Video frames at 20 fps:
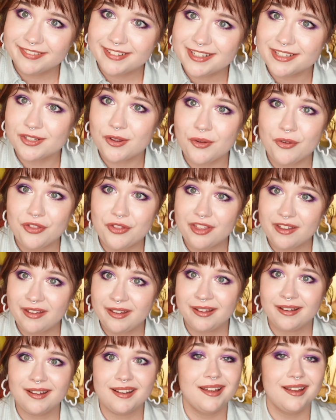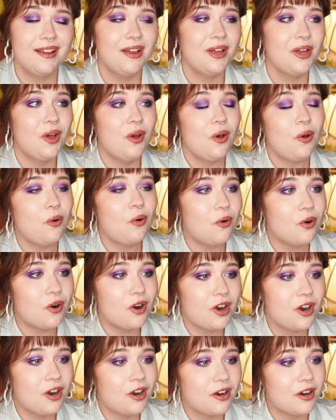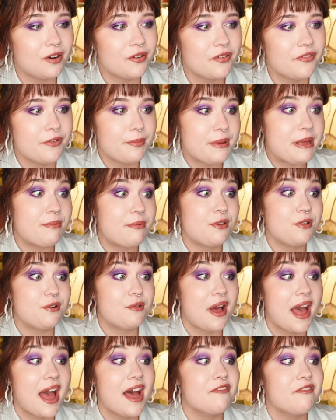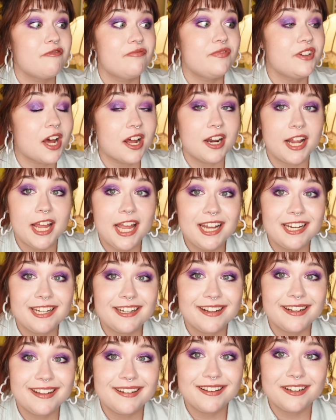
this whole thing or for people who have done it,